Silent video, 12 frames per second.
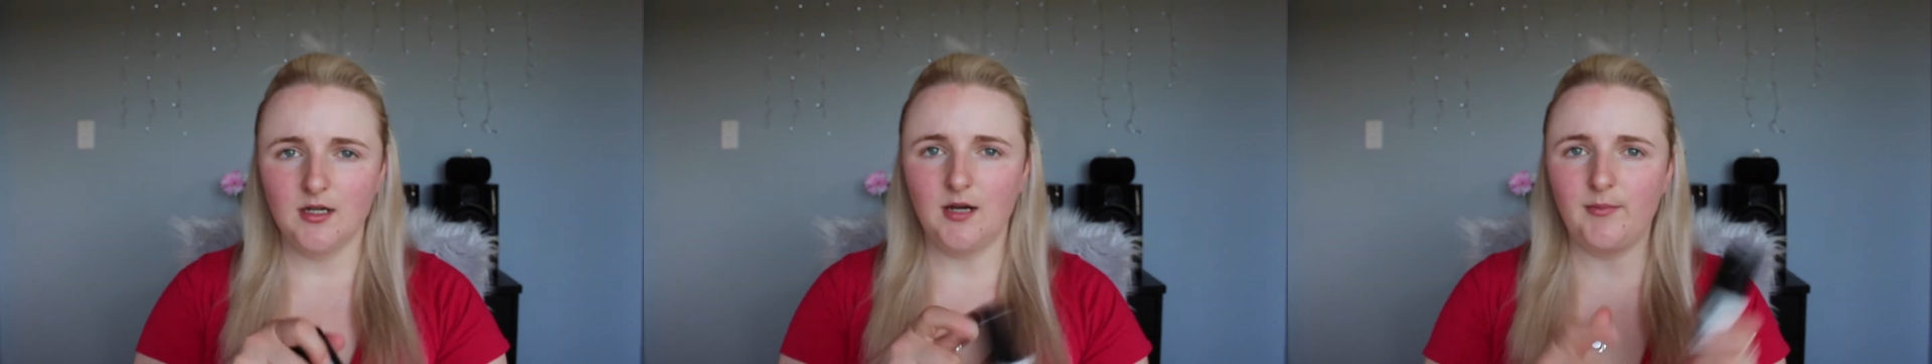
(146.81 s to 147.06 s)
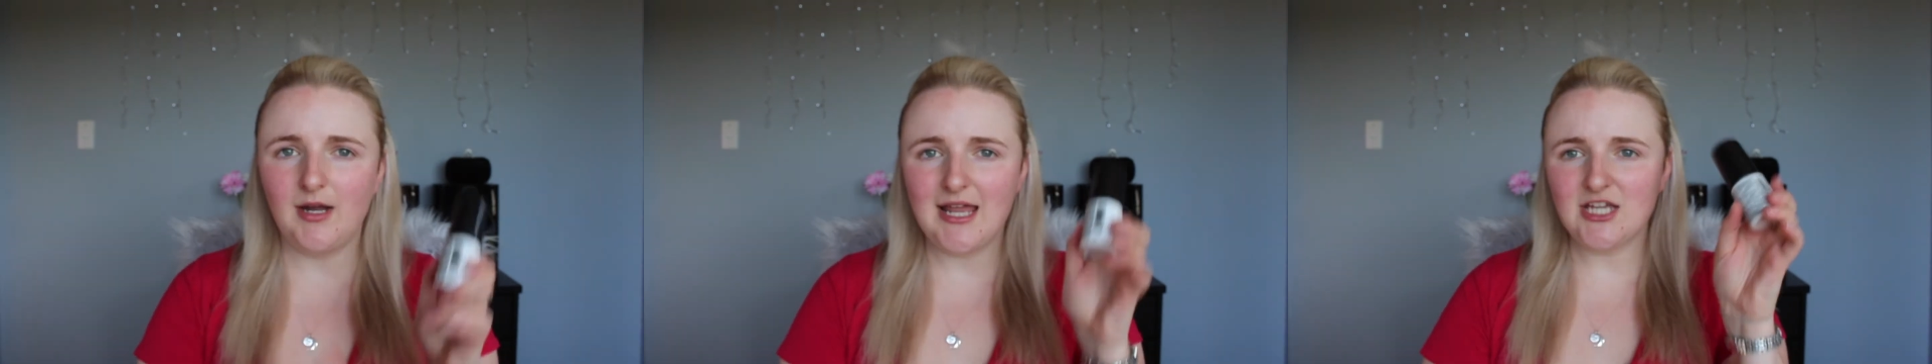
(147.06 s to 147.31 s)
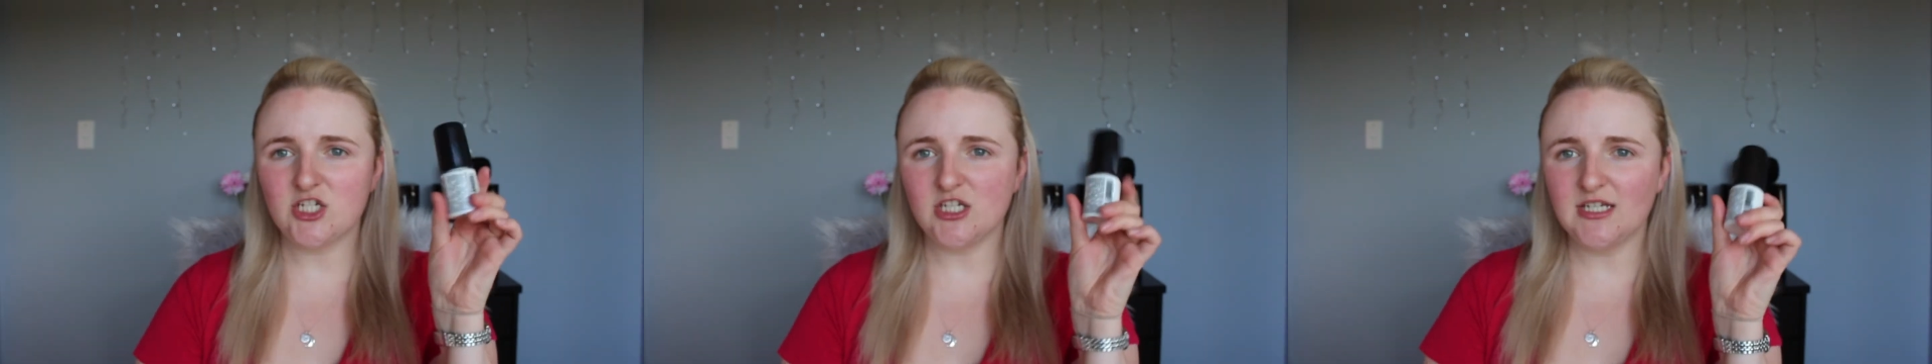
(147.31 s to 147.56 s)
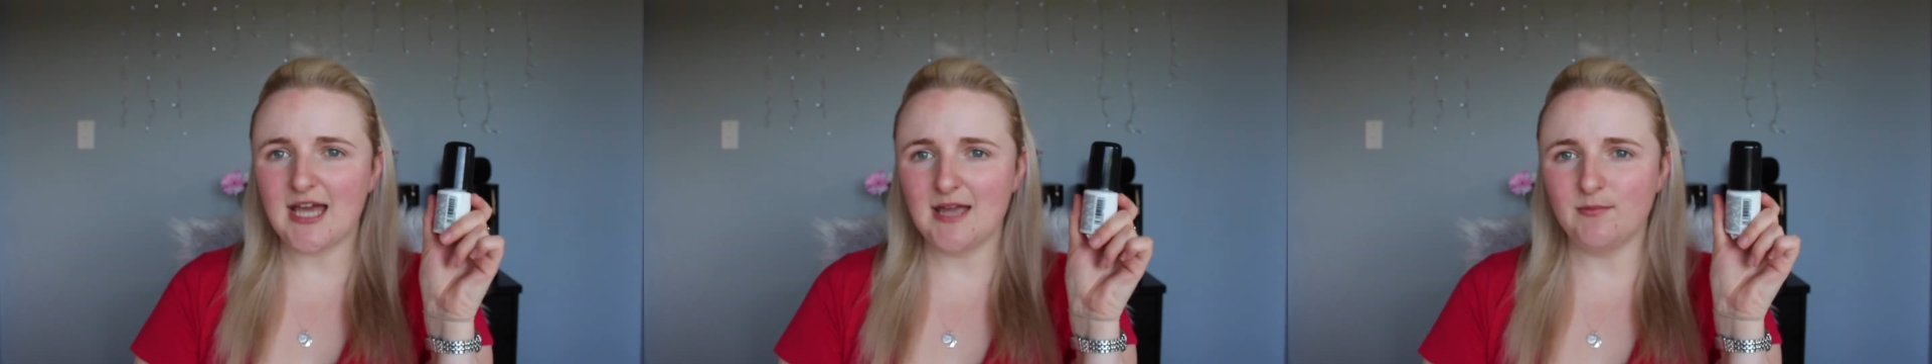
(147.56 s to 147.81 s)
I might
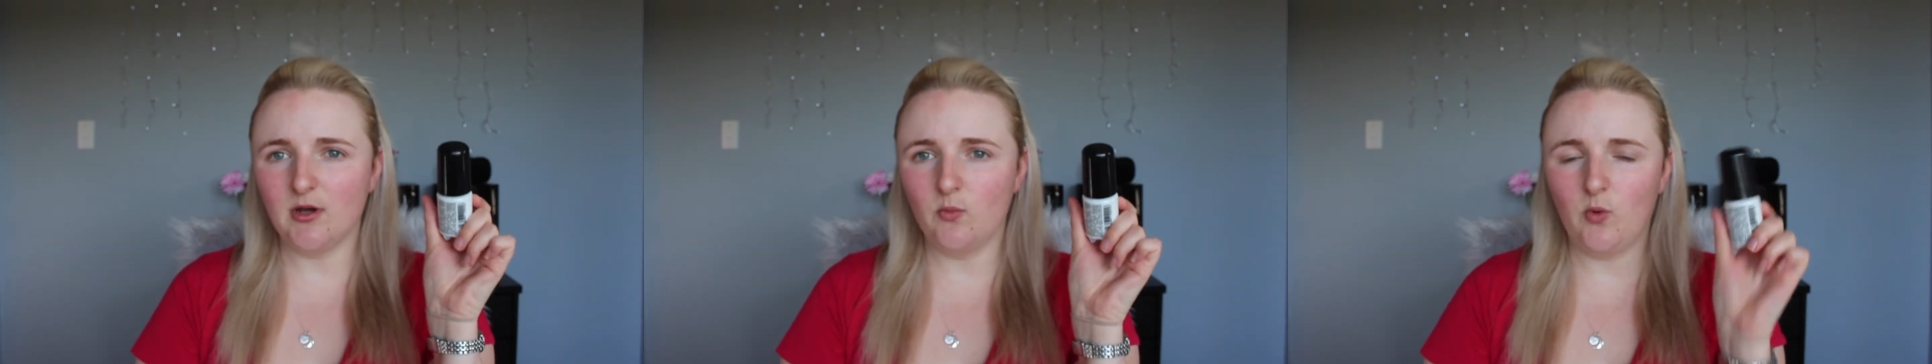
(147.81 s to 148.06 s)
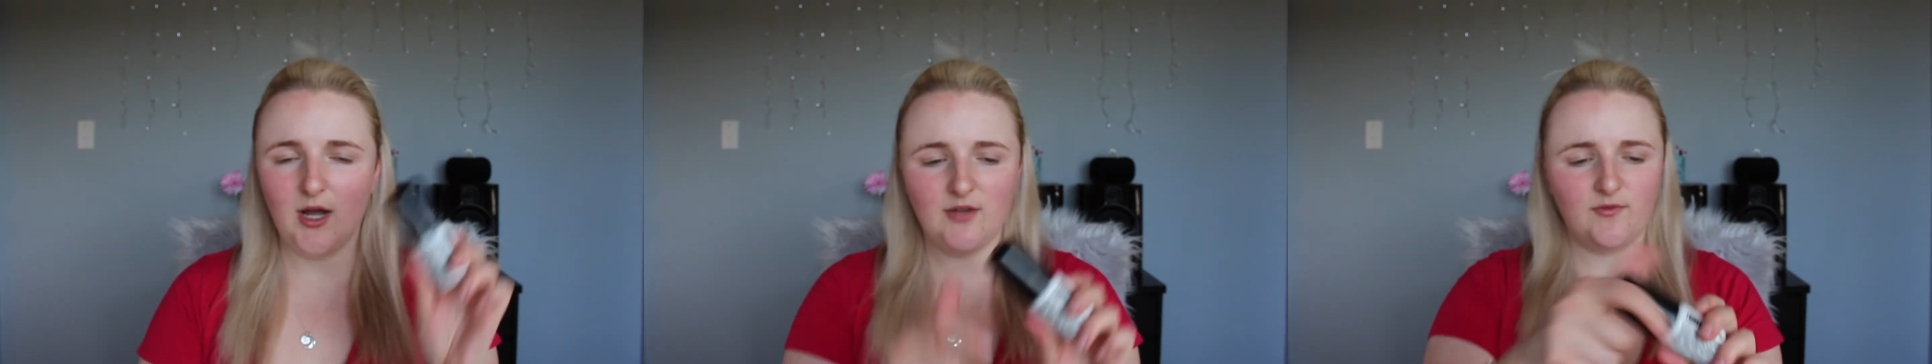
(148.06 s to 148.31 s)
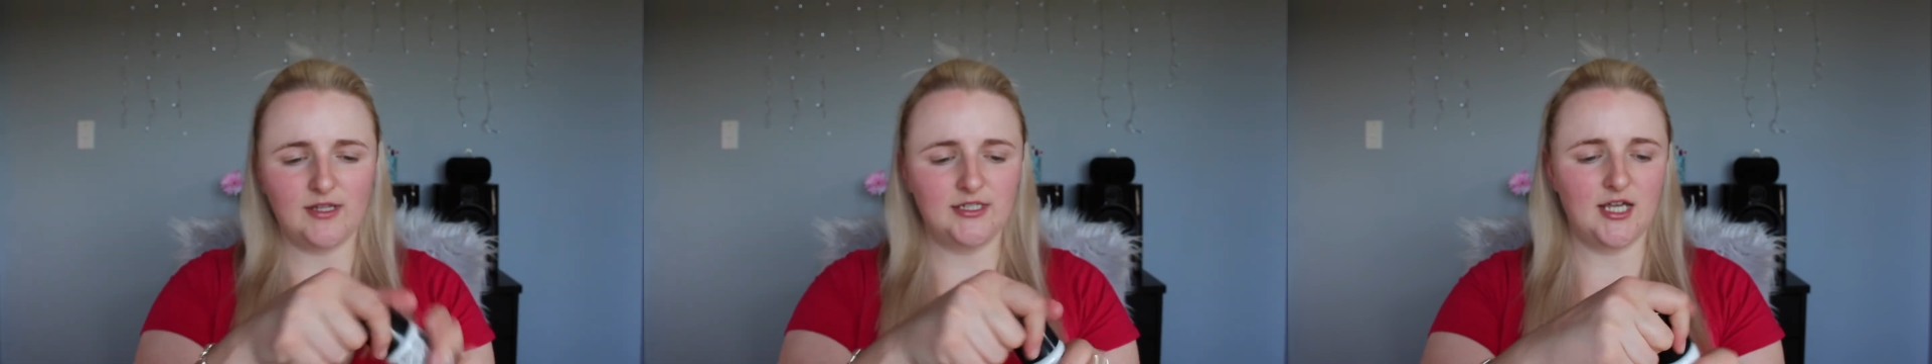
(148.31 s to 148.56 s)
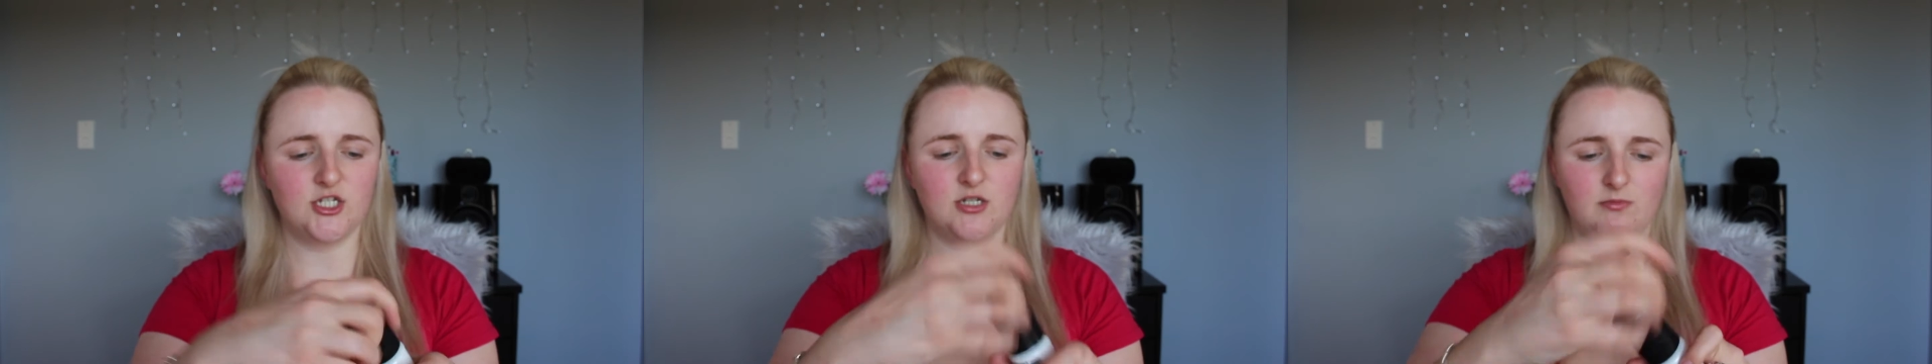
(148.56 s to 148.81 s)
actually take my white
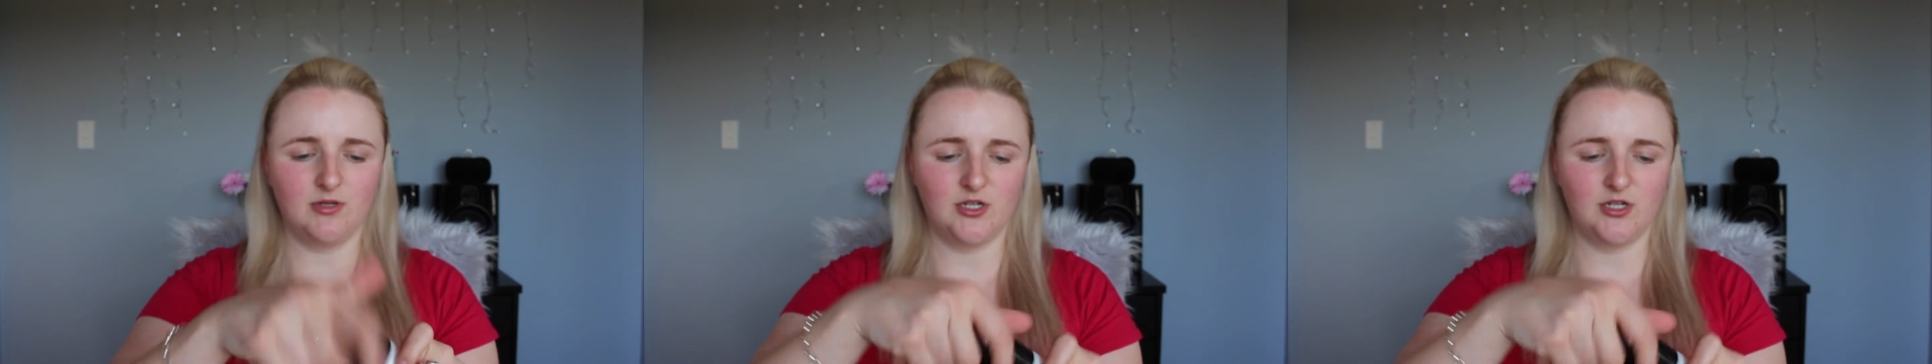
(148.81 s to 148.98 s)
foundation